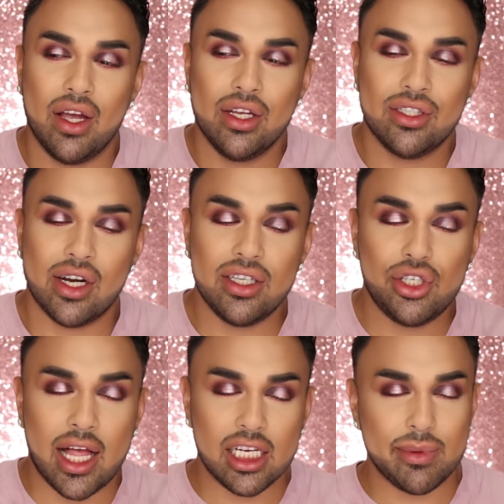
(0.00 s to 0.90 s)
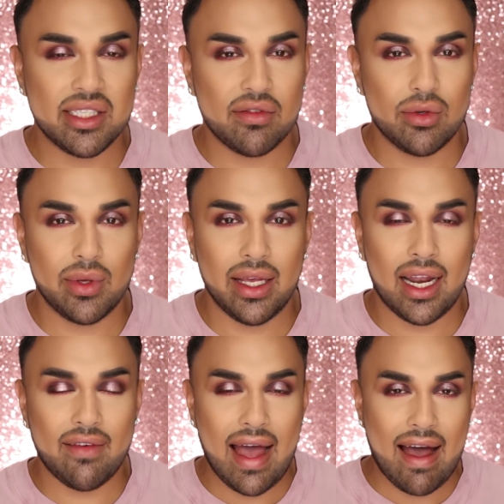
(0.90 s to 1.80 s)
start to challenge myself to really
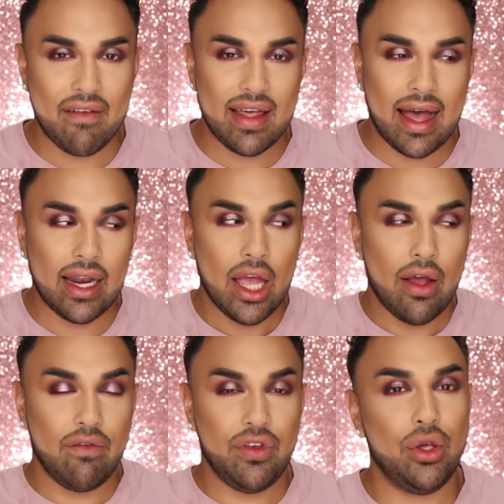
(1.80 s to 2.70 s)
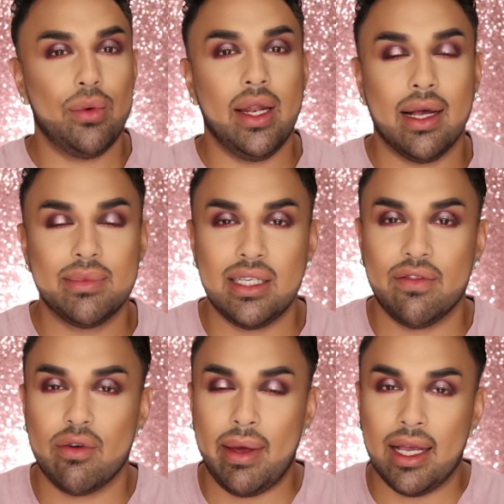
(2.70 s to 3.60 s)
kind of have that view when it comes to
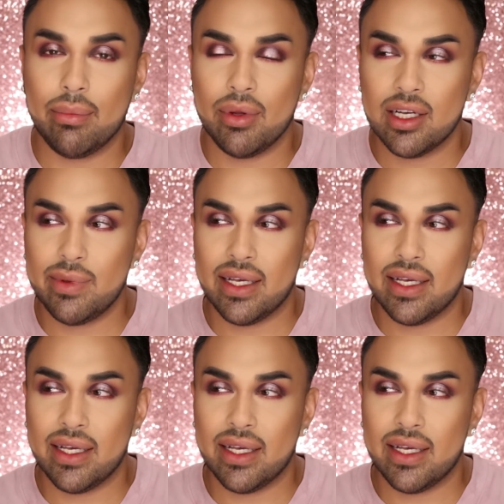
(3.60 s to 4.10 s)
different makeup looks,